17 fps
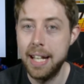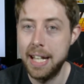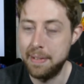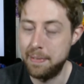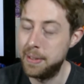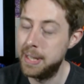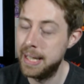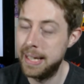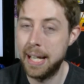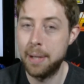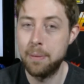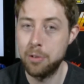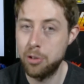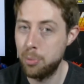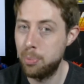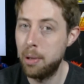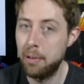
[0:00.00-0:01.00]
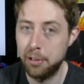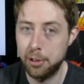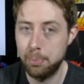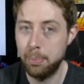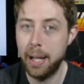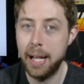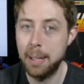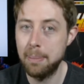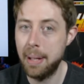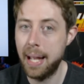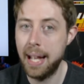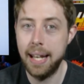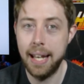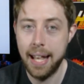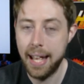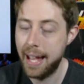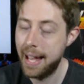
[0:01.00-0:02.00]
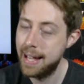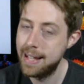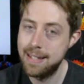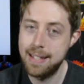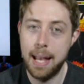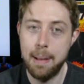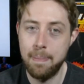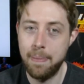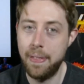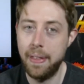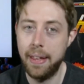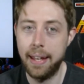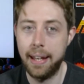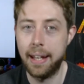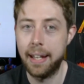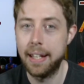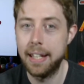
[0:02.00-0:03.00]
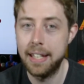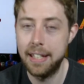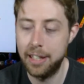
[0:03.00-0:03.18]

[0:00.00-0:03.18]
If you did that with Superior Spider-Man, same thing.